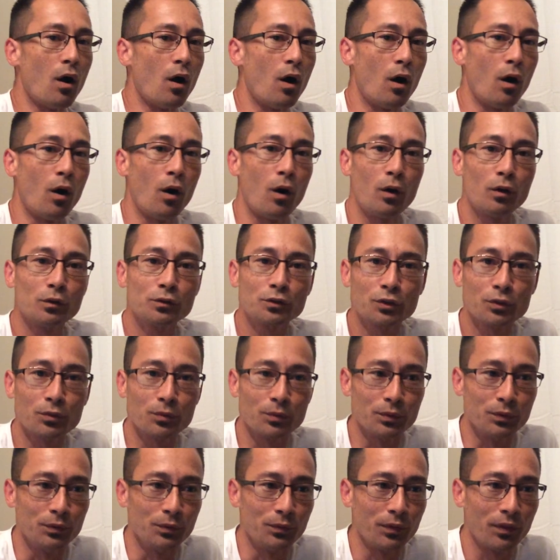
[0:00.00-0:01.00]
All
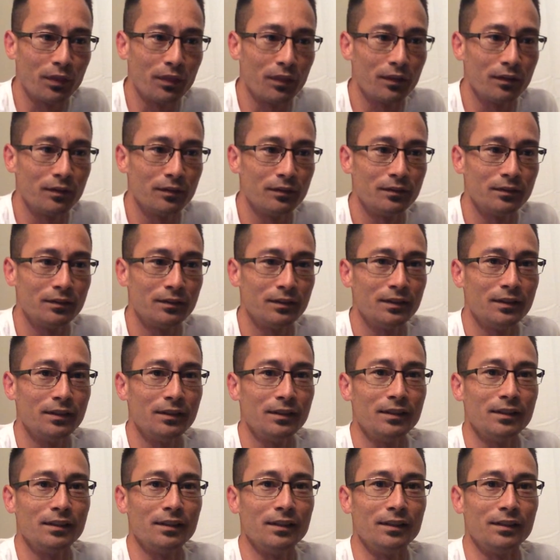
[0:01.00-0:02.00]
truth
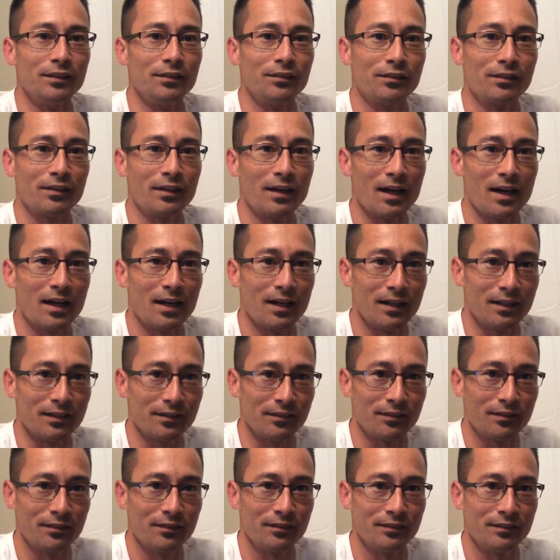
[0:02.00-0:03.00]
is
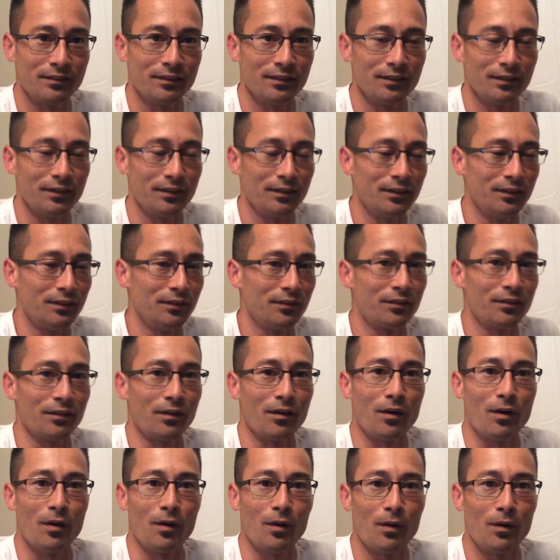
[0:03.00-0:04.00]
God's, is
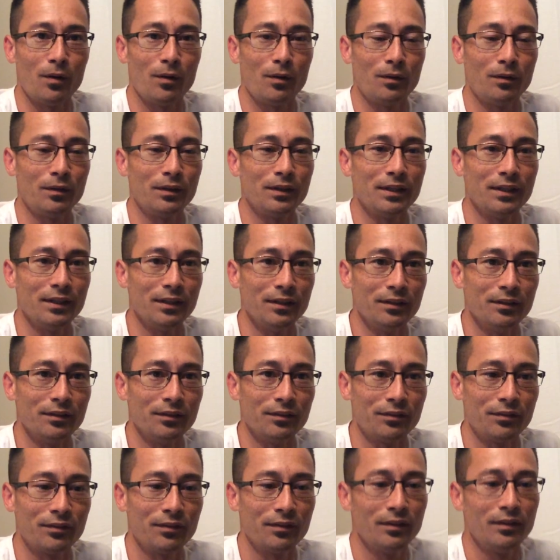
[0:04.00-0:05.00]
all
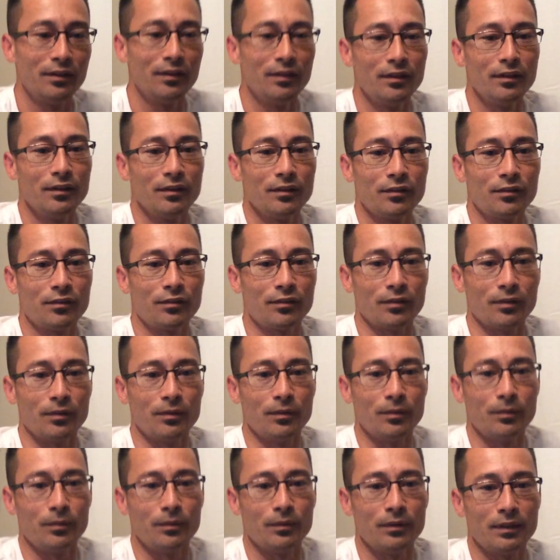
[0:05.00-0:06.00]
His.
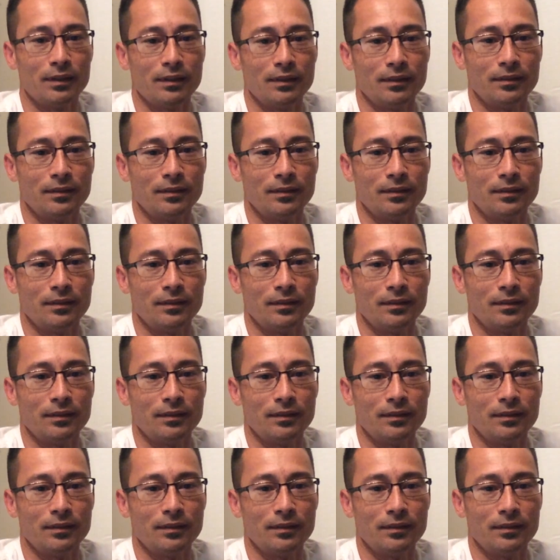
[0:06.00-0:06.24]
So,